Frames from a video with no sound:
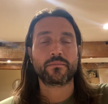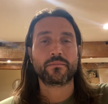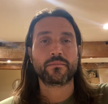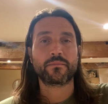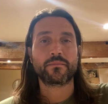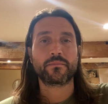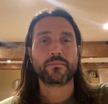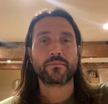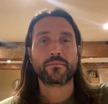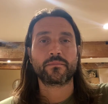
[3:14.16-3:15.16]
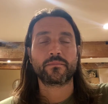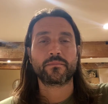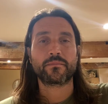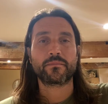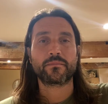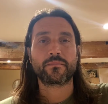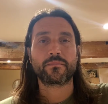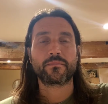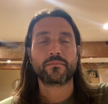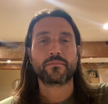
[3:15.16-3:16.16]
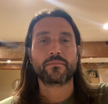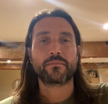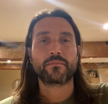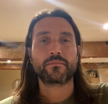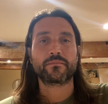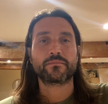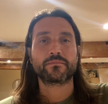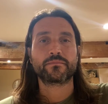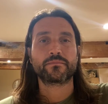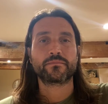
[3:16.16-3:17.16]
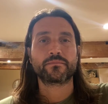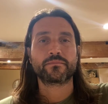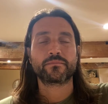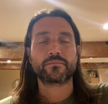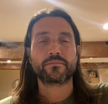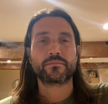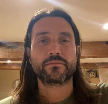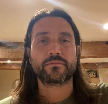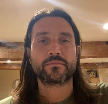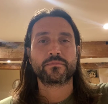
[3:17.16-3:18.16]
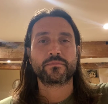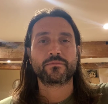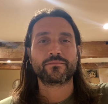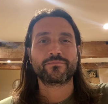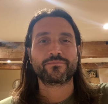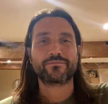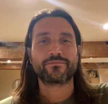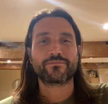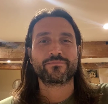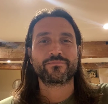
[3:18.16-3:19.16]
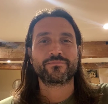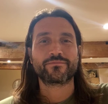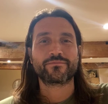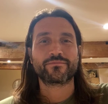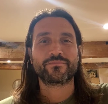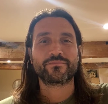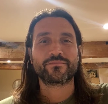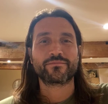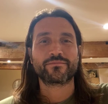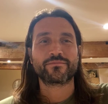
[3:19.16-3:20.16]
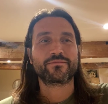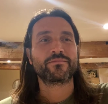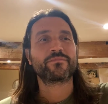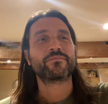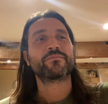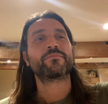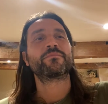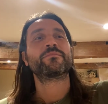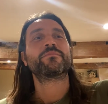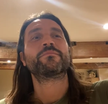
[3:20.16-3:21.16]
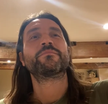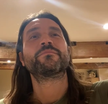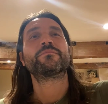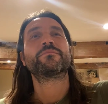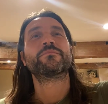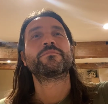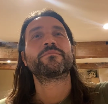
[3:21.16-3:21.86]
[no speech]